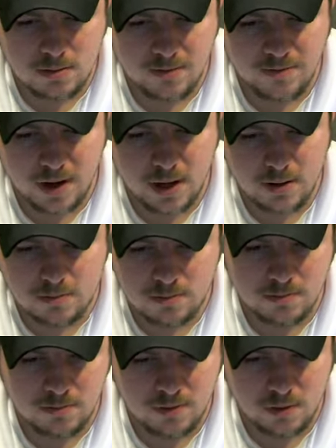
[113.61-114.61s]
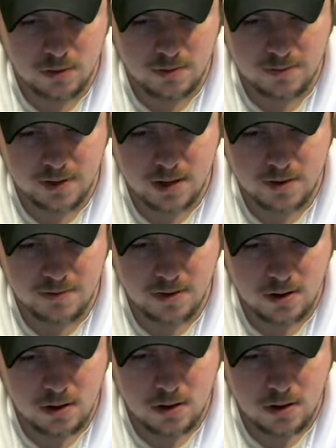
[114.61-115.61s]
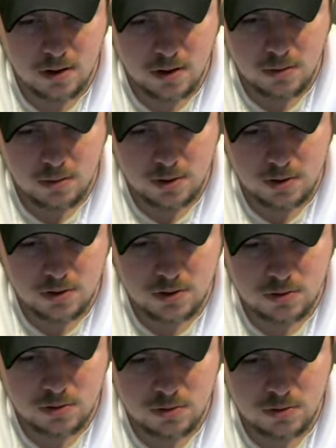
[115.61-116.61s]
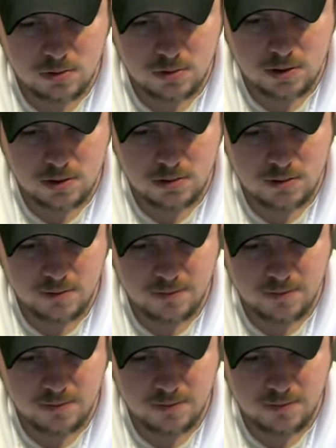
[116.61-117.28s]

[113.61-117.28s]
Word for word: five, four, five, one, two, three,